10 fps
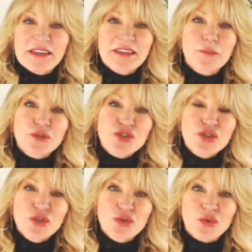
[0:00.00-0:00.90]
Number
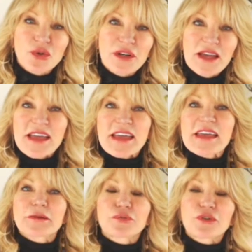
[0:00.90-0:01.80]
2,
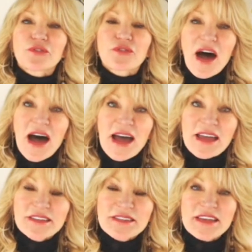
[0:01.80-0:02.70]
it
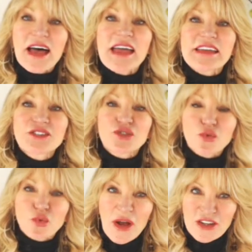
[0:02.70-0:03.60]
provides a
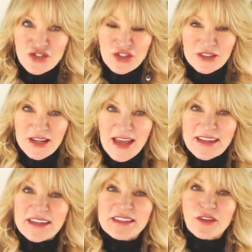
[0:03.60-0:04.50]
direction
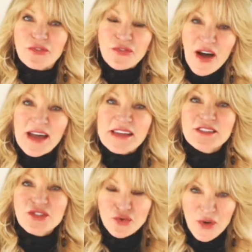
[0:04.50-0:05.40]
and a defined
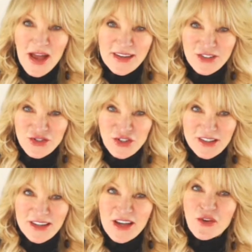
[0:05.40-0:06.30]
strategy
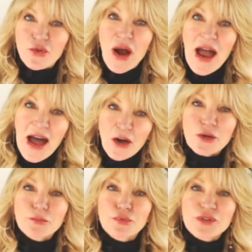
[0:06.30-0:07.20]
for how to
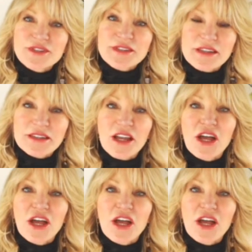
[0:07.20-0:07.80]
present